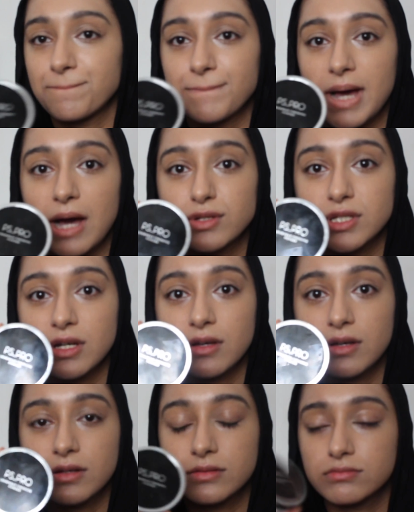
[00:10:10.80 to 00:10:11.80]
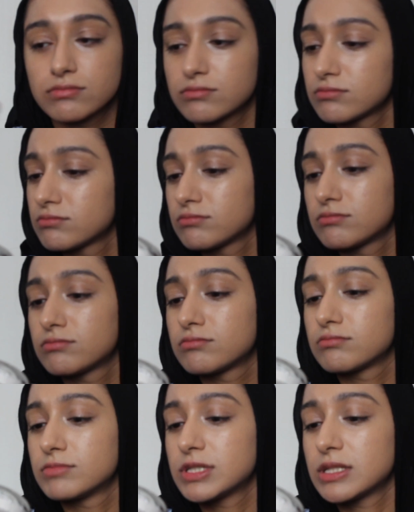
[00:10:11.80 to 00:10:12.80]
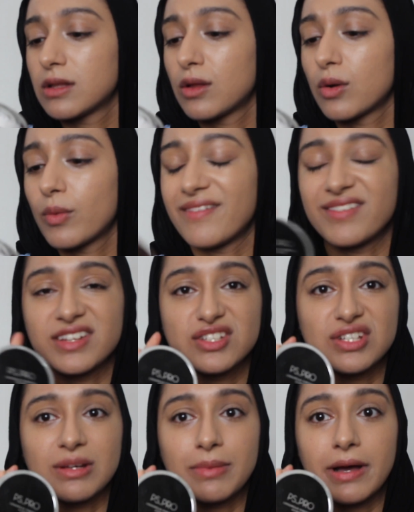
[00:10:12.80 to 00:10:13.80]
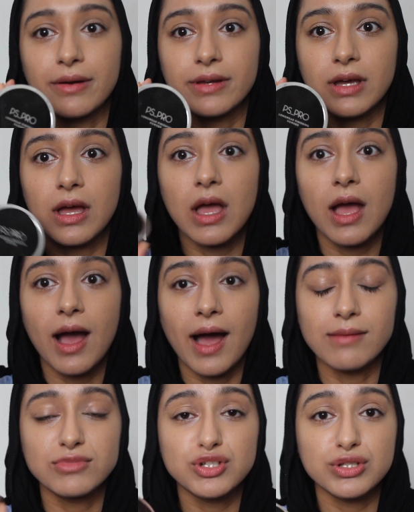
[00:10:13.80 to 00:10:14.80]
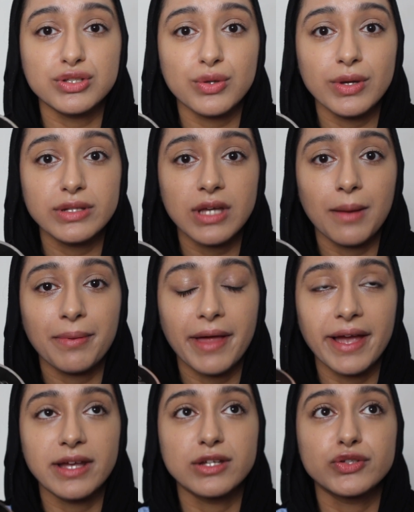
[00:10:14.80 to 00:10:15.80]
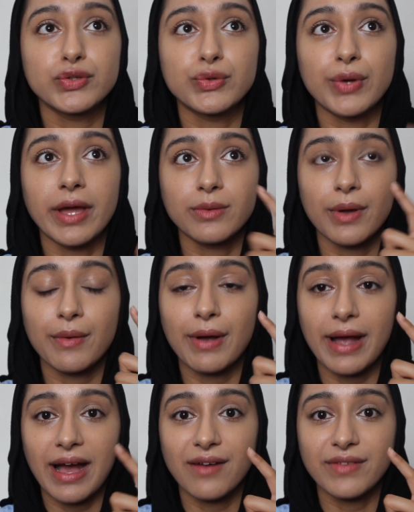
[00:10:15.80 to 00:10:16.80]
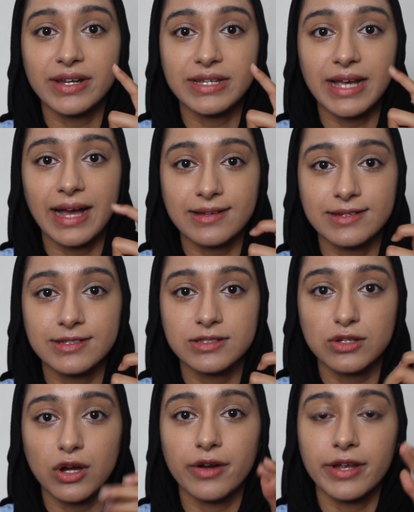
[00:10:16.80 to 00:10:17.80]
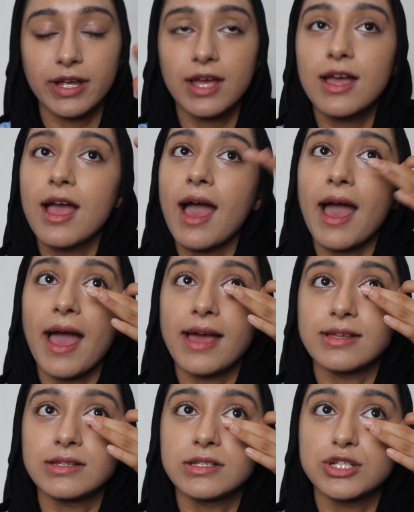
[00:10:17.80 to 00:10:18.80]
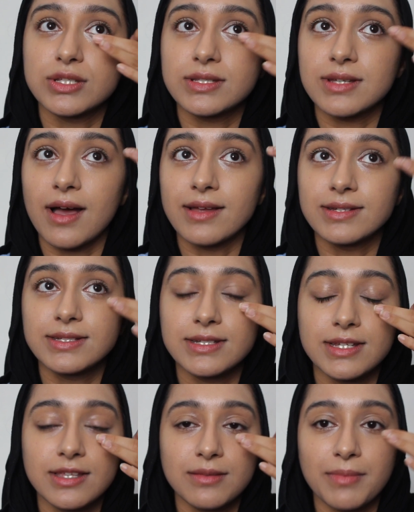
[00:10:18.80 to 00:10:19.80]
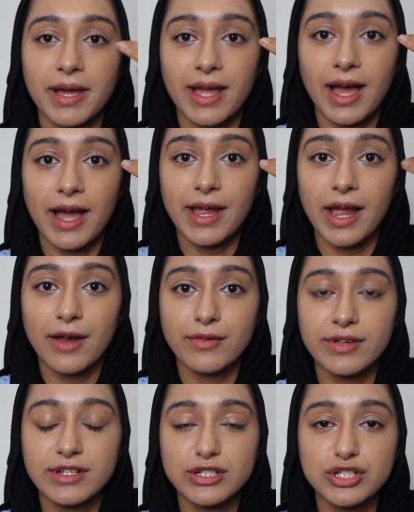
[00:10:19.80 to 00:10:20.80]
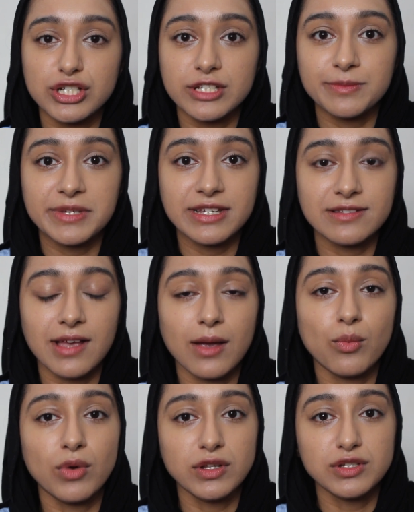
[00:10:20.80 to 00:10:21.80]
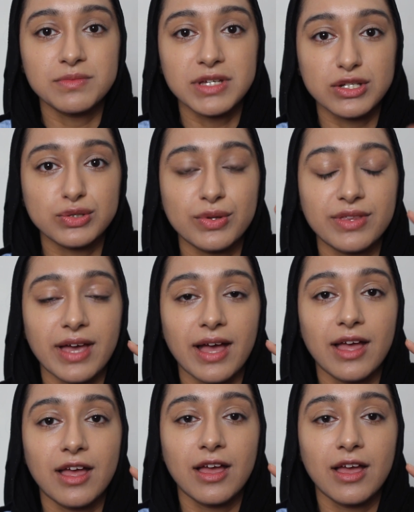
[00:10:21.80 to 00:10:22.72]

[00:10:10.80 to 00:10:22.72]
powder this is a long wear finishing powder. I'm just going to apply it to anywhere where I have any acne scarring and just underneath my eye area, just because I want to make sure that